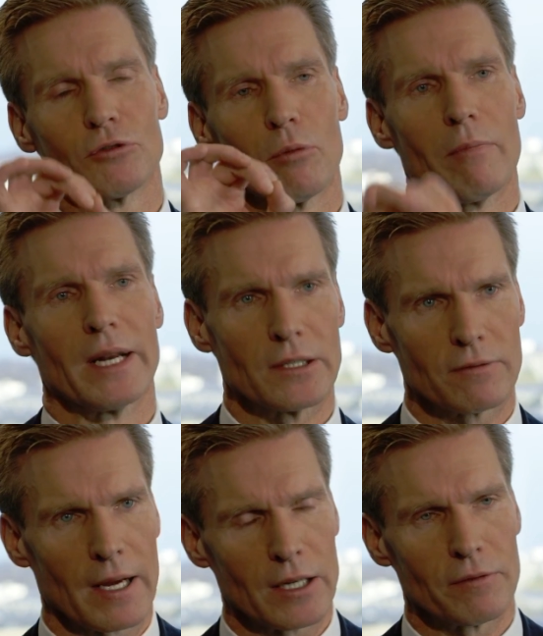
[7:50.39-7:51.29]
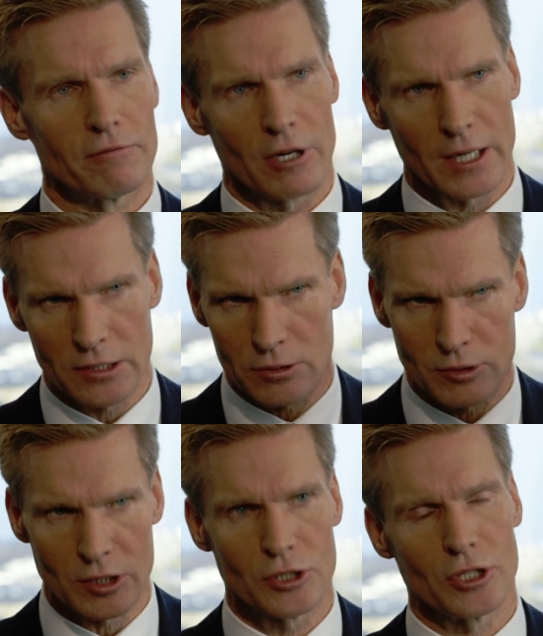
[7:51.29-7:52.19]
tremendous value for our
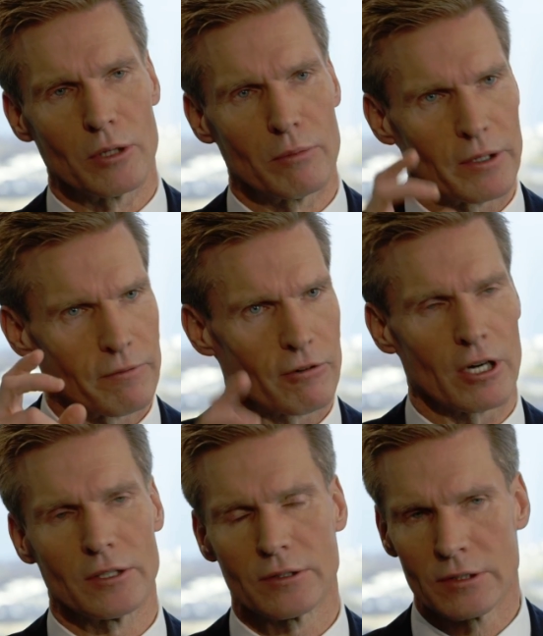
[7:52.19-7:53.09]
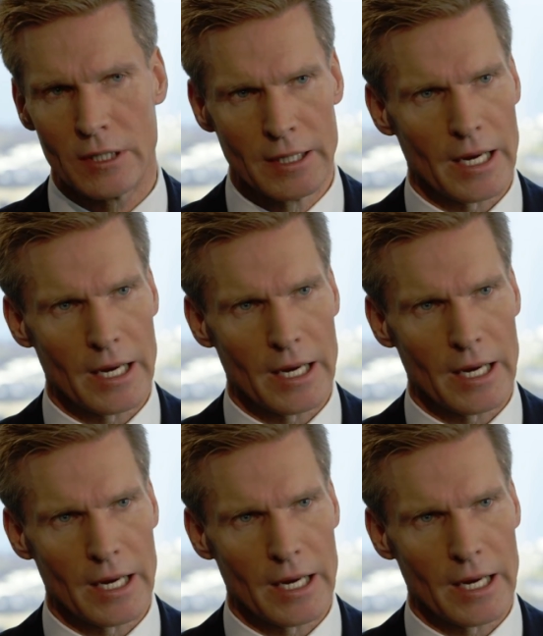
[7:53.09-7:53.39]
customers in Germany, France,